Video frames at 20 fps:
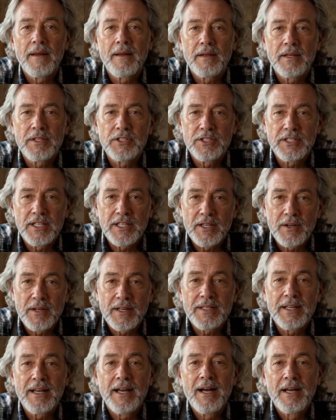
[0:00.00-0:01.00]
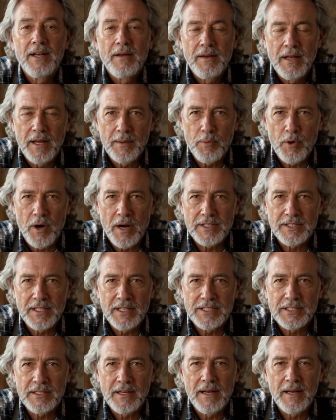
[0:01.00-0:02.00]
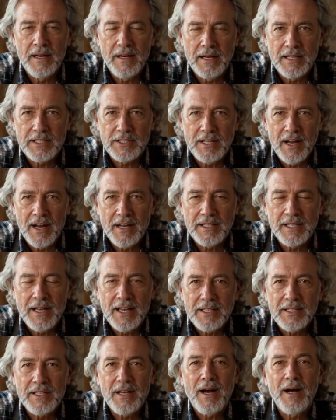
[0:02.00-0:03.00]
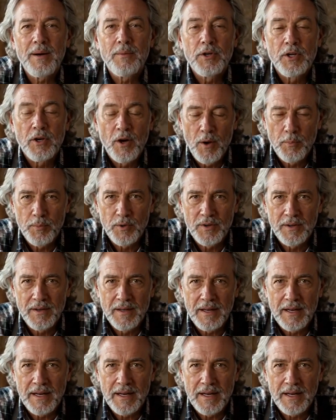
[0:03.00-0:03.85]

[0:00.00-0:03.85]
The steel at the end of that process is not 10 times sharper.